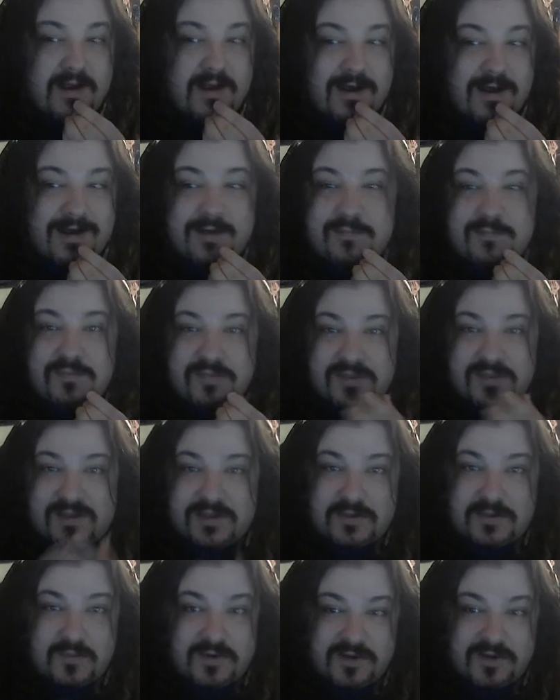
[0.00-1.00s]

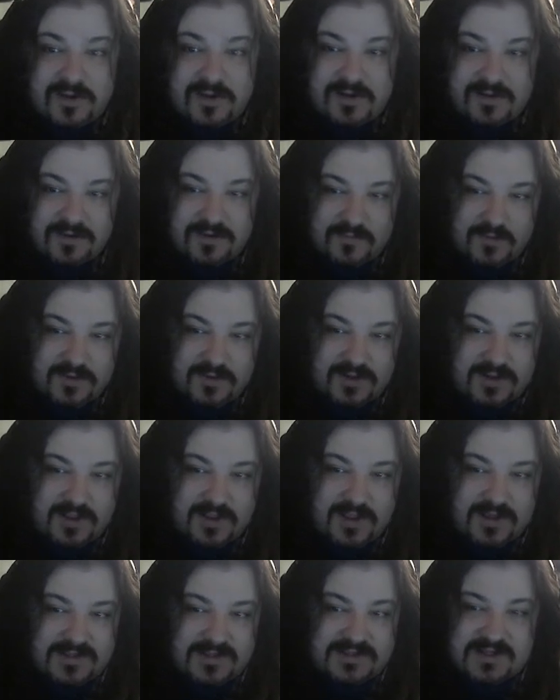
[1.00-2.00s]
we're gonna
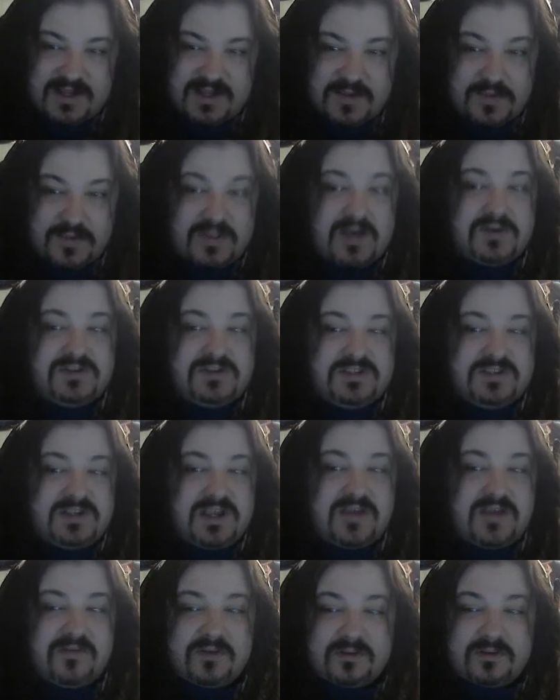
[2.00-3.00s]
exit out without
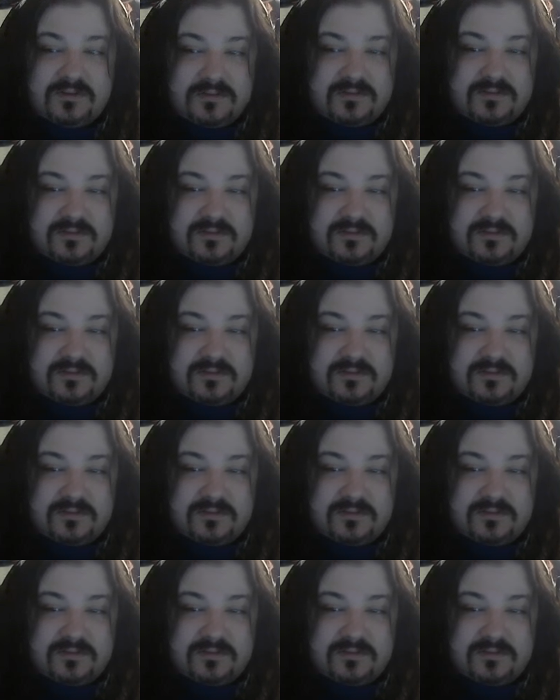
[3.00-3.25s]
saving.